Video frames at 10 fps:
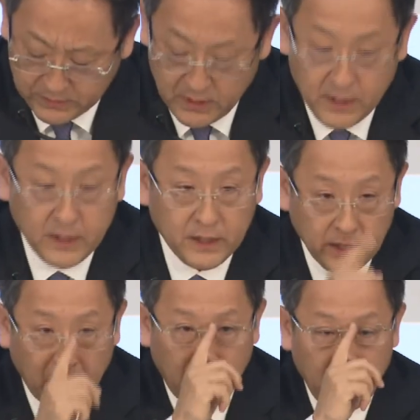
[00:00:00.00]
is most
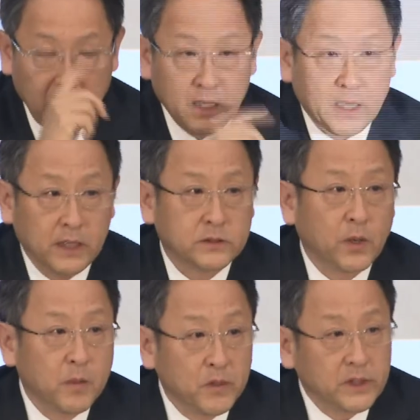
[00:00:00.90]
important, and that
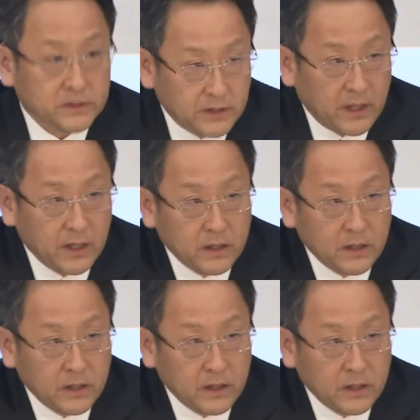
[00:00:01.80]
I think has